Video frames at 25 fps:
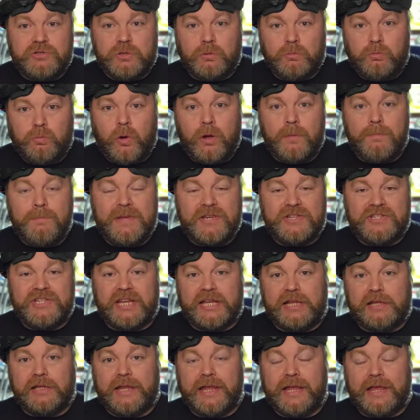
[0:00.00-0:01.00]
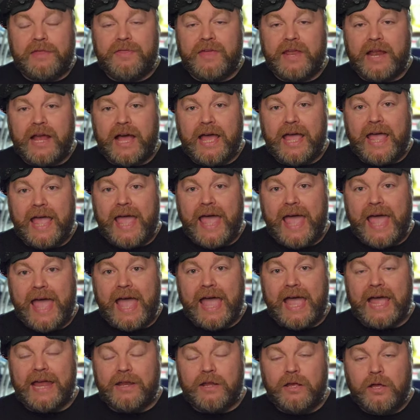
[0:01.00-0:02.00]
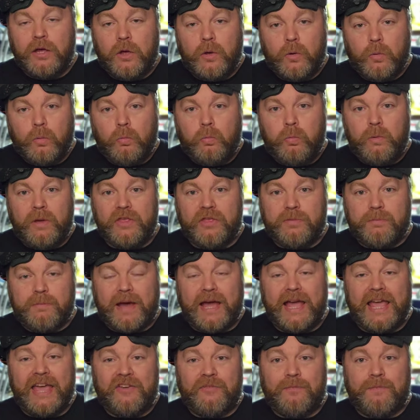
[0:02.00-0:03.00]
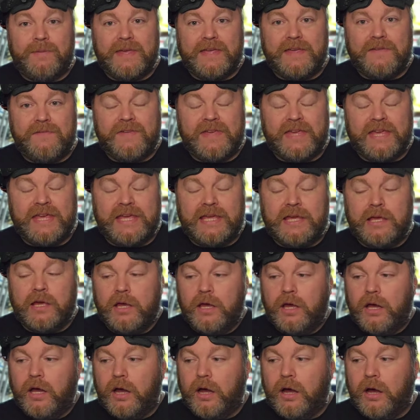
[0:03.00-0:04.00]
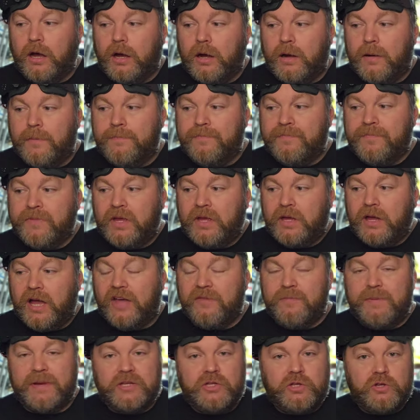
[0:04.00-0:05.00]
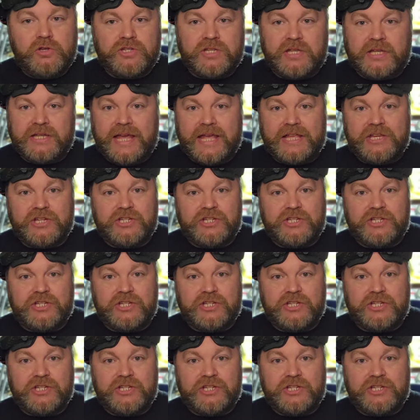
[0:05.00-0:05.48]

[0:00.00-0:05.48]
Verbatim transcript: The one missing link that I had with my FPV, um, I've been using the